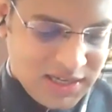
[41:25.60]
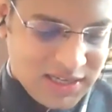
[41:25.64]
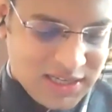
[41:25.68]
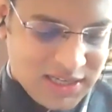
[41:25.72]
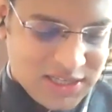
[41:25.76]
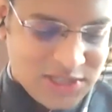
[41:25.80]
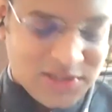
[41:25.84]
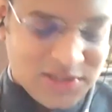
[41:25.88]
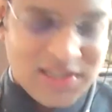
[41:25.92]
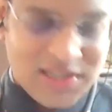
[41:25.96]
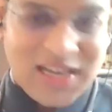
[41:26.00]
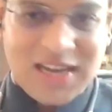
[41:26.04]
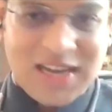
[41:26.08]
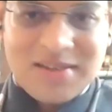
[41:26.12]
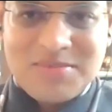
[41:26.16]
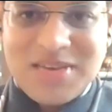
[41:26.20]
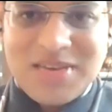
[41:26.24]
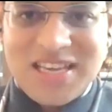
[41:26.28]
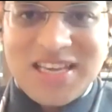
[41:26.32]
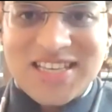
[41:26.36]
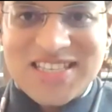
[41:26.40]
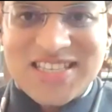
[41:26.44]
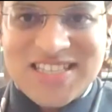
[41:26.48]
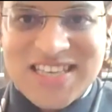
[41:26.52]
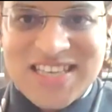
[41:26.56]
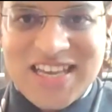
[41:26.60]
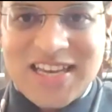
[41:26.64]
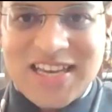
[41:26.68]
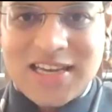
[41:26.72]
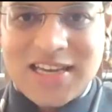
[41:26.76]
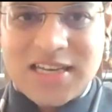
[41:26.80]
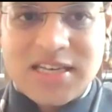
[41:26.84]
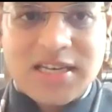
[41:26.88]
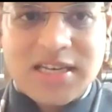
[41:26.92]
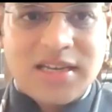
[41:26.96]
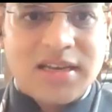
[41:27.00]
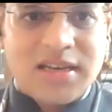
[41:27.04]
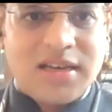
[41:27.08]
So that being
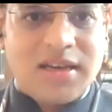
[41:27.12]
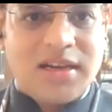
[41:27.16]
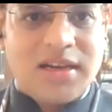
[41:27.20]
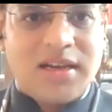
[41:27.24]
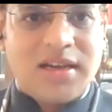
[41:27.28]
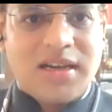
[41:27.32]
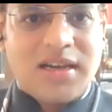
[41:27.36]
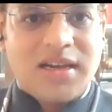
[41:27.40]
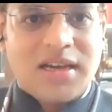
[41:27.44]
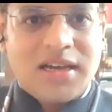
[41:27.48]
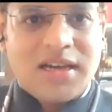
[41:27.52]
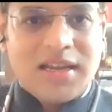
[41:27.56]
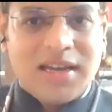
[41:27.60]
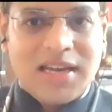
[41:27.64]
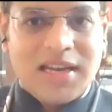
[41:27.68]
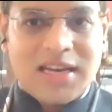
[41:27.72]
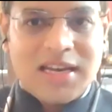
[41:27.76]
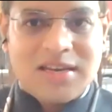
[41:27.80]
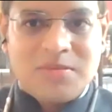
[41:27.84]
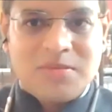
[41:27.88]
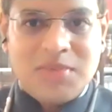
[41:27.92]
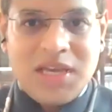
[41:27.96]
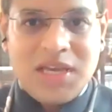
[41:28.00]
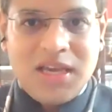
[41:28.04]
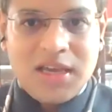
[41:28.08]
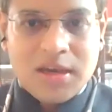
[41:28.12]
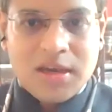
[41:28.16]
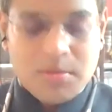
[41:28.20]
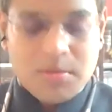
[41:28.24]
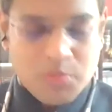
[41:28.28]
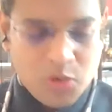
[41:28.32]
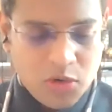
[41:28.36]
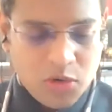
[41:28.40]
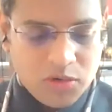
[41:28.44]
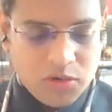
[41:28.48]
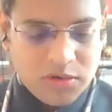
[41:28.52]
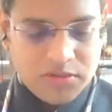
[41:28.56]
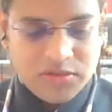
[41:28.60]
said, let me
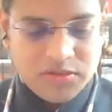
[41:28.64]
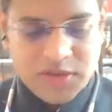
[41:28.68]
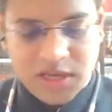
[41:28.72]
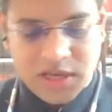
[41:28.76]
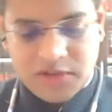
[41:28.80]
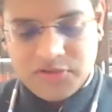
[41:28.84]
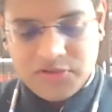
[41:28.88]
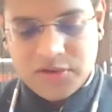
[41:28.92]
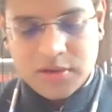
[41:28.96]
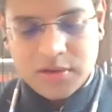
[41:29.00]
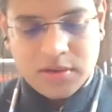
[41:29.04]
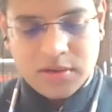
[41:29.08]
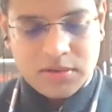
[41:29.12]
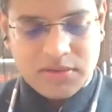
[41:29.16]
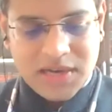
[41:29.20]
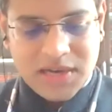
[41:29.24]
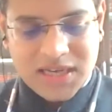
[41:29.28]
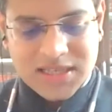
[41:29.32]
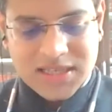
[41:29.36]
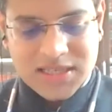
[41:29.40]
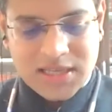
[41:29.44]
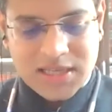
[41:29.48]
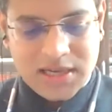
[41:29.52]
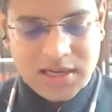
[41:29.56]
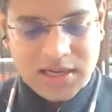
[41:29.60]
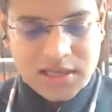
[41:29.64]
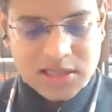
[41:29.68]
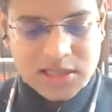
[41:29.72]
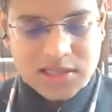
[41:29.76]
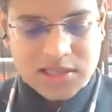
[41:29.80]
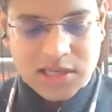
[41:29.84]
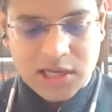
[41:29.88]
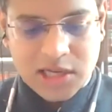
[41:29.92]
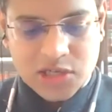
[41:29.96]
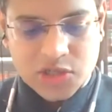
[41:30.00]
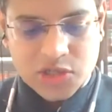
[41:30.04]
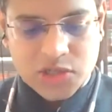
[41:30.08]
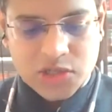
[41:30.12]
move away from the vaccine
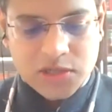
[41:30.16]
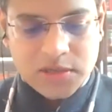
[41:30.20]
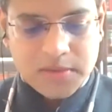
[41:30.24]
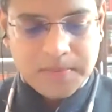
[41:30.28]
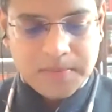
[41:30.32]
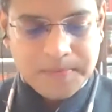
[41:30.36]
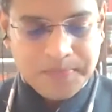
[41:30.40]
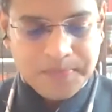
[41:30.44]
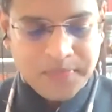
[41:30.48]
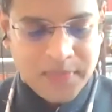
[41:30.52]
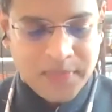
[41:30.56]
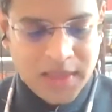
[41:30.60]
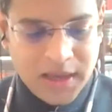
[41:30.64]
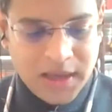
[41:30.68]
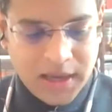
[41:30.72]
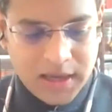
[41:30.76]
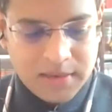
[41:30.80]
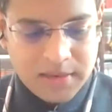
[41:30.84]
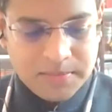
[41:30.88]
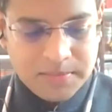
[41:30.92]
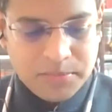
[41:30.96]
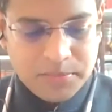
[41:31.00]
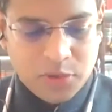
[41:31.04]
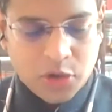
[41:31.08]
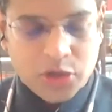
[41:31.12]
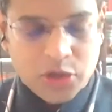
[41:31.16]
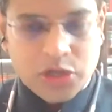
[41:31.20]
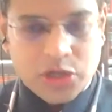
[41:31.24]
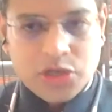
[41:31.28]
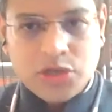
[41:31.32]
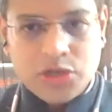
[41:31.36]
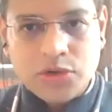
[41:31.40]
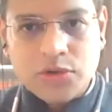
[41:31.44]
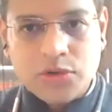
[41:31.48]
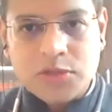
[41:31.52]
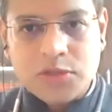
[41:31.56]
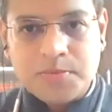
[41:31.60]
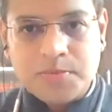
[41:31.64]
discussion and
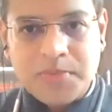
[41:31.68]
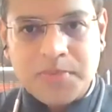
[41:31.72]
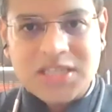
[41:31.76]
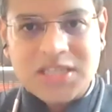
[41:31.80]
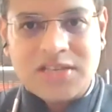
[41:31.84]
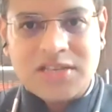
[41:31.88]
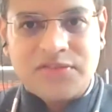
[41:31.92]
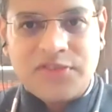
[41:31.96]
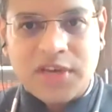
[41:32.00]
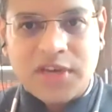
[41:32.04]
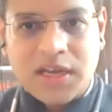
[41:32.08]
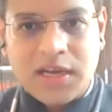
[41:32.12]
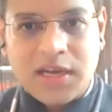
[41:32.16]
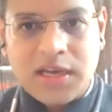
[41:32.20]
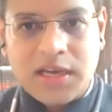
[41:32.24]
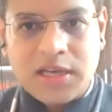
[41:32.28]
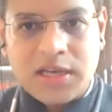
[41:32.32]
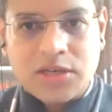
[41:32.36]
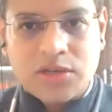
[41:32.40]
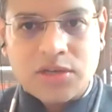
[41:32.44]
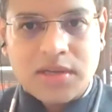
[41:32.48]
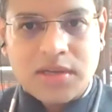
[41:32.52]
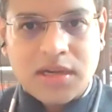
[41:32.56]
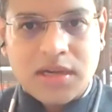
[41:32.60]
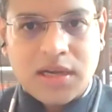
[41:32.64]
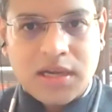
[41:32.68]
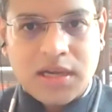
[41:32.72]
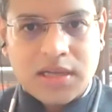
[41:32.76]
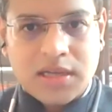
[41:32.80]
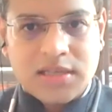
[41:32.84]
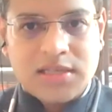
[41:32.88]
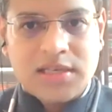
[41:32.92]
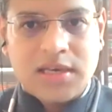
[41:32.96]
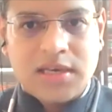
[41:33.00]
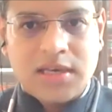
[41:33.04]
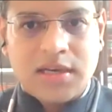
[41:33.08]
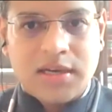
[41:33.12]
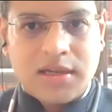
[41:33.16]
point you specifically to the
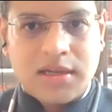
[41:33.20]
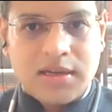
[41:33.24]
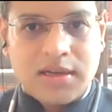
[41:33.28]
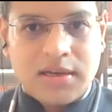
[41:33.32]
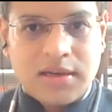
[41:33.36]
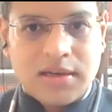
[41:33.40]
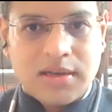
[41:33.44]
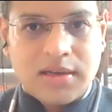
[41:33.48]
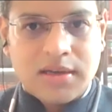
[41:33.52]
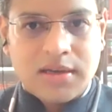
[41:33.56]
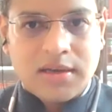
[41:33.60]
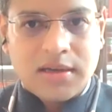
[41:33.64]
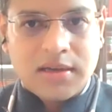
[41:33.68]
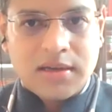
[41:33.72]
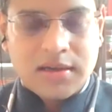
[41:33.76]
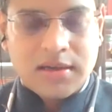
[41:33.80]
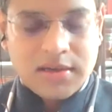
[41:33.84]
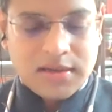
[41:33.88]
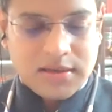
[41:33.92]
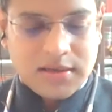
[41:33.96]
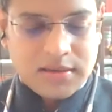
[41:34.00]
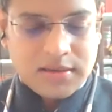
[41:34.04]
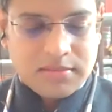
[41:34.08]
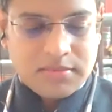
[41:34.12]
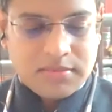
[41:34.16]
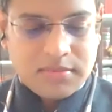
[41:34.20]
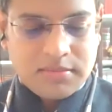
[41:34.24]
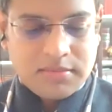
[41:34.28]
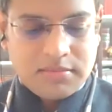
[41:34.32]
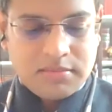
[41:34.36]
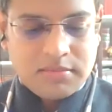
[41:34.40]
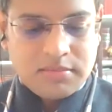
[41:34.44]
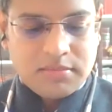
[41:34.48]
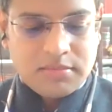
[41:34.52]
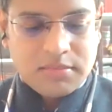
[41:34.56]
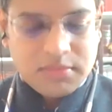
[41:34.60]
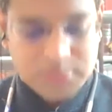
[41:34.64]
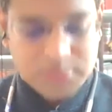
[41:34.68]
ASEAN
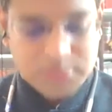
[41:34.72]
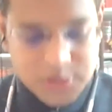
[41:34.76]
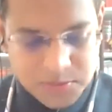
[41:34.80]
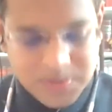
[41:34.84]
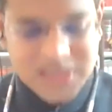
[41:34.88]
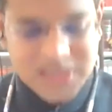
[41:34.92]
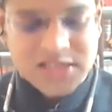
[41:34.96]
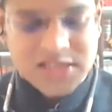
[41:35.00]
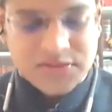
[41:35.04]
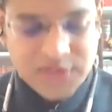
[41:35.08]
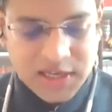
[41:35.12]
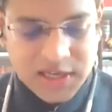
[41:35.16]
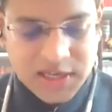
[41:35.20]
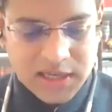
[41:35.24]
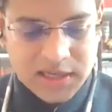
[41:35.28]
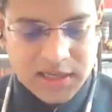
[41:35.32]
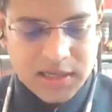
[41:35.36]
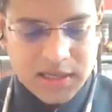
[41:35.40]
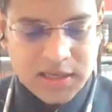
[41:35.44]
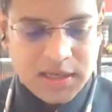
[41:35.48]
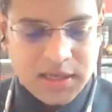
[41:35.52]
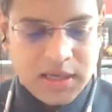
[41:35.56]
specifically.